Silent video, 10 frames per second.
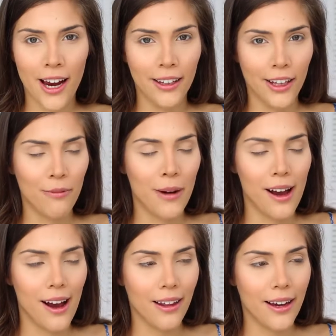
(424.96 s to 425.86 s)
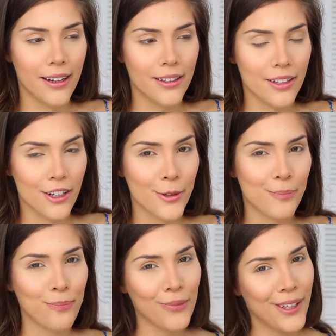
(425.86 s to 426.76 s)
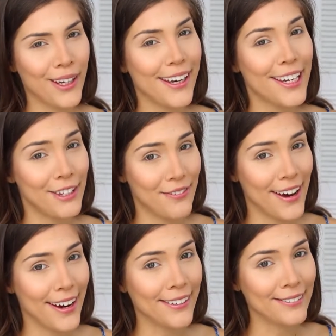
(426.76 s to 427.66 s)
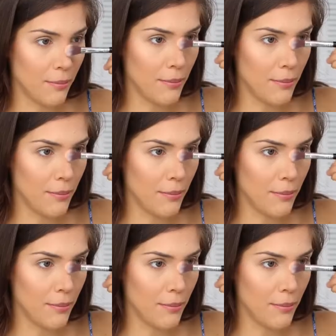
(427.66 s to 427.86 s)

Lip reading: I love my highlighter, so it's fine.